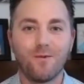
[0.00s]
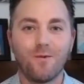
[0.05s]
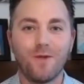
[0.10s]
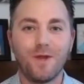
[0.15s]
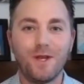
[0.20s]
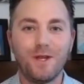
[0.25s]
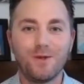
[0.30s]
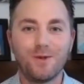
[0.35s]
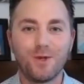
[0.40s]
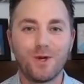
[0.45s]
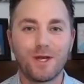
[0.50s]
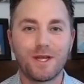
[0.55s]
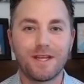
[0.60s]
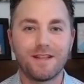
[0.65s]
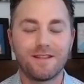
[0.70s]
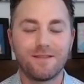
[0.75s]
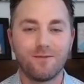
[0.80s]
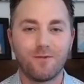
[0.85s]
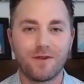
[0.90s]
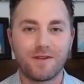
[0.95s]
when you look
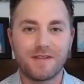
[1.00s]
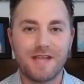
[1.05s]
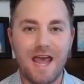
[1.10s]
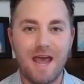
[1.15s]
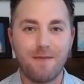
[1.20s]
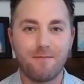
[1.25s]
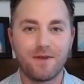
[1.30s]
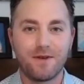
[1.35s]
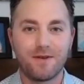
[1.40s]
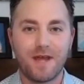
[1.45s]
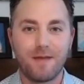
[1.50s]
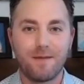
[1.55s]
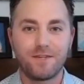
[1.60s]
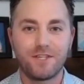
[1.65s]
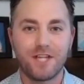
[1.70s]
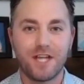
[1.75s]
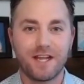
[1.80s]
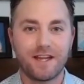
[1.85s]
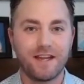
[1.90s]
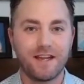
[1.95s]
at what's happened,
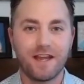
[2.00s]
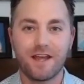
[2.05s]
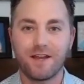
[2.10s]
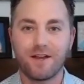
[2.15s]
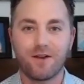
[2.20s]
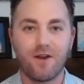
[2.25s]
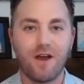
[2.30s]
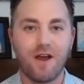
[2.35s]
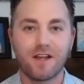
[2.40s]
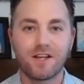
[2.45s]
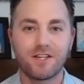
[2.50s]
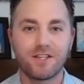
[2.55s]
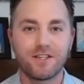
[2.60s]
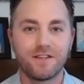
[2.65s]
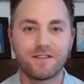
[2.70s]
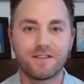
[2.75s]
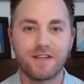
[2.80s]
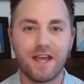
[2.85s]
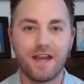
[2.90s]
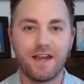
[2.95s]
I'm checking out your
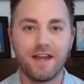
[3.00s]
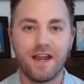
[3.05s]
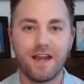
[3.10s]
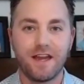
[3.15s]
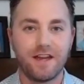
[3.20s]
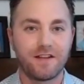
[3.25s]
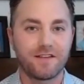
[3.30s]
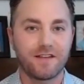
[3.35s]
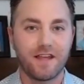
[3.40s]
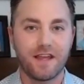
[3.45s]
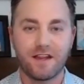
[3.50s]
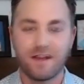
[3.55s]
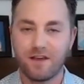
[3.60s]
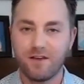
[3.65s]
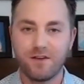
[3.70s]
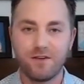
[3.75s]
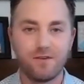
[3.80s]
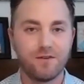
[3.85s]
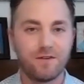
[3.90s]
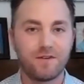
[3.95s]
auction site, and it's like
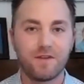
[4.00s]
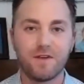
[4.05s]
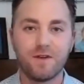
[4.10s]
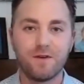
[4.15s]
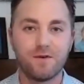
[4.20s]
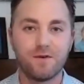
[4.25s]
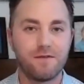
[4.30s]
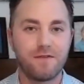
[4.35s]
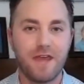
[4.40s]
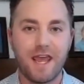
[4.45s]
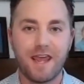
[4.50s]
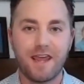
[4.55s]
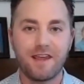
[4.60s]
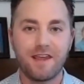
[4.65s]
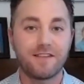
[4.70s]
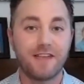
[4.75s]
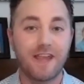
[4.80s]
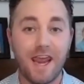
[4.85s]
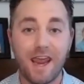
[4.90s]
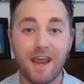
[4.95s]
a who's who of
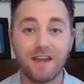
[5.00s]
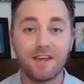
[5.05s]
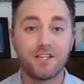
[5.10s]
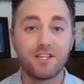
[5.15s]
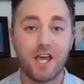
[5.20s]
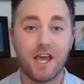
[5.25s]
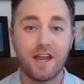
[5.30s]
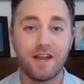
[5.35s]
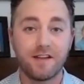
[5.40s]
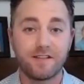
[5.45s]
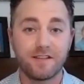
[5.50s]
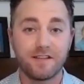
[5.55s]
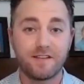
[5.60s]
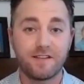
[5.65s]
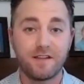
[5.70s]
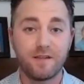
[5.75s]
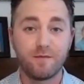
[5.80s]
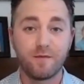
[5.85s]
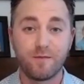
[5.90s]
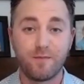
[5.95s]
A's and Giants.
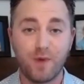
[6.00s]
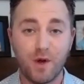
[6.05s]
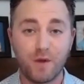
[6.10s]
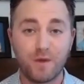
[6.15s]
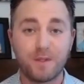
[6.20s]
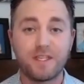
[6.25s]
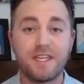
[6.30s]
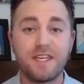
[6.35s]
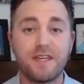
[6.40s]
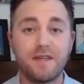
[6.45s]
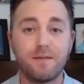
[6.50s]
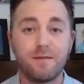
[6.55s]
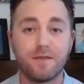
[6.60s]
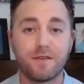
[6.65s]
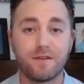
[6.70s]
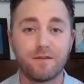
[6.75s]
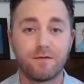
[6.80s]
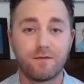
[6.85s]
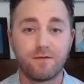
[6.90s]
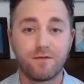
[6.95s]
It seems both
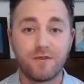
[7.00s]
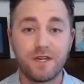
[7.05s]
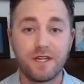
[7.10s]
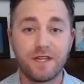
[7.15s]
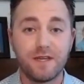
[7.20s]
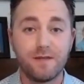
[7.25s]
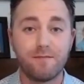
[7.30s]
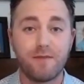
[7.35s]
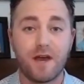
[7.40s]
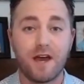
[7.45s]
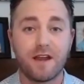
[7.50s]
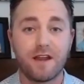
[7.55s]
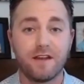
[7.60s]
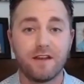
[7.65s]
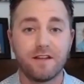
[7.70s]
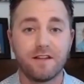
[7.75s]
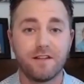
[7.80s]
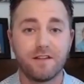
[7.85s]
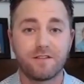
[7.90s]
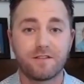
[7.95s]
teams have really bought
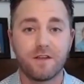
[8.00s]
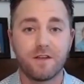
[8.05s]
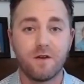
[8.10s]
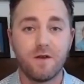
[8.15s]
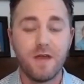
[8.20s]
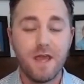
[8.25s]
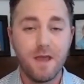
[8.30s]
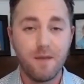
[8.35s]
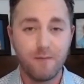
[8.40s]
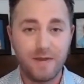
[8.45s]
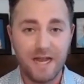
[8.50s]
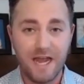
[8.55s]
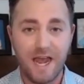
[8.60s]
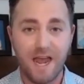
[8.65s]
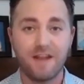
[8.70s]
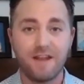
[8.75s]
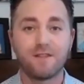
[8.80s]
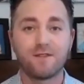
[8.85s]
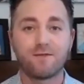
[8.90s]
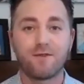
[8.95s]
into this. So
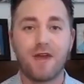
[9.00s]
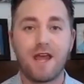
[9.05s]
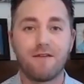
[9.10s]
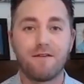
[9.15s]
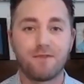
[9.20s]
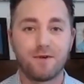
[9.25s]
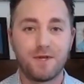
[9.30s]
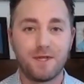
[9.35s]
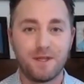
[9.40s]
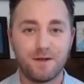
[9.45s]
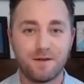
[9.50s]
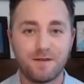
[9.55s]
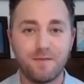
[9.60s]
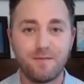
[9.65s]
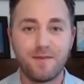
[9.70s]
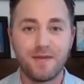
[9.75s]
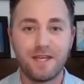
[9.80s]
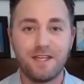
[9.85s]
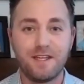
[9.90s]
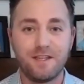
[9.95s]
behind the rivalry, there's
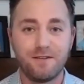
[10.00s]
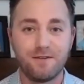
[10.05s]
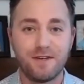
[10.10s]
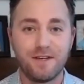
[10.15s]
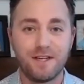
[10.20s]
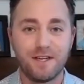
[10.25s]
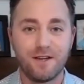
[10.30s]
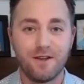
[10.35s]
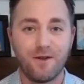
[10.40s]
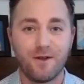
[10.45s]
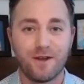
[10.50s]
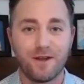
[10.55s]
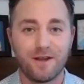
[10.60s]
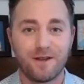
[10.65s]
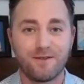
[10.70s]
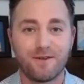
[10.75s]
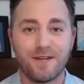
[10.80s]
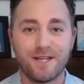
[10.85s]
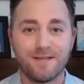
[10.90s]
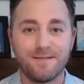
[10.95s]
a big unity going
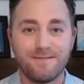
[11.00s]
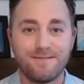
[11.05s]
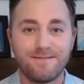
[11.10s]
on, right?